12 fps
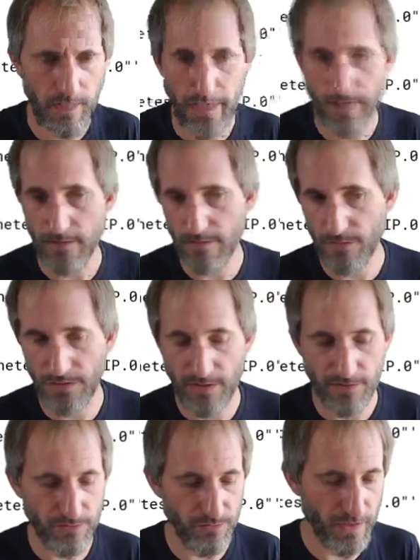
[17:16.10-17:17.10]
and it
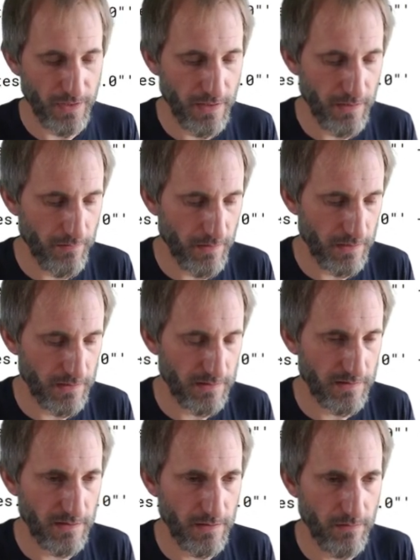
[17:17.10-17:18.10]
continues to run here. I can
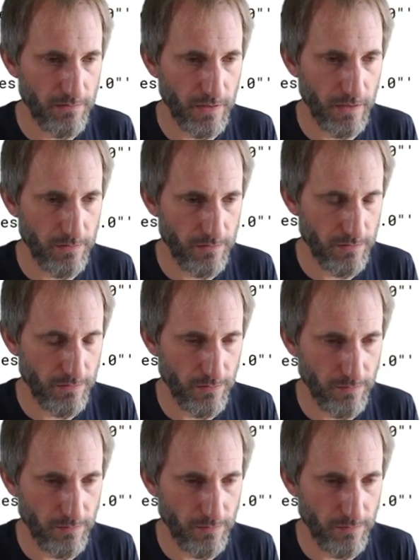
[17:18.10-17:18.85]
see cry control